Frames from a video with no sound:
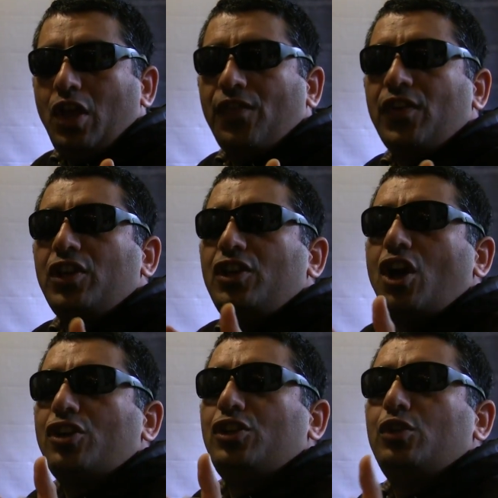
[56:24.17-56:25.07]
If we did
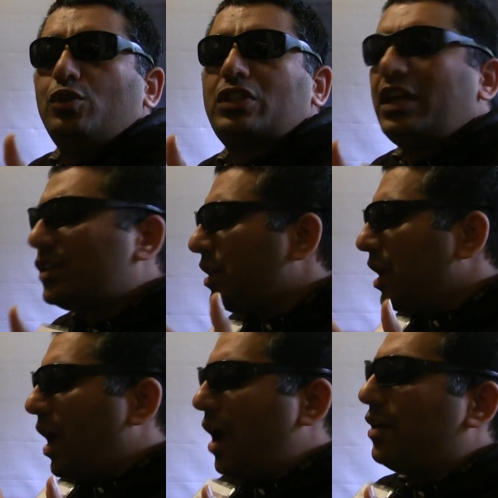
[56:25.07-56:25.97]
not use, there,
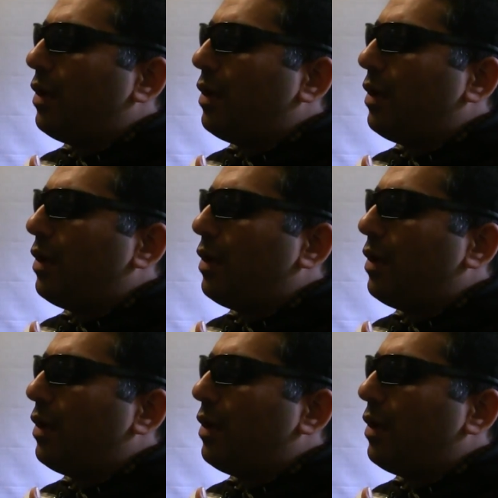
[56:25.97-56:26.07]
I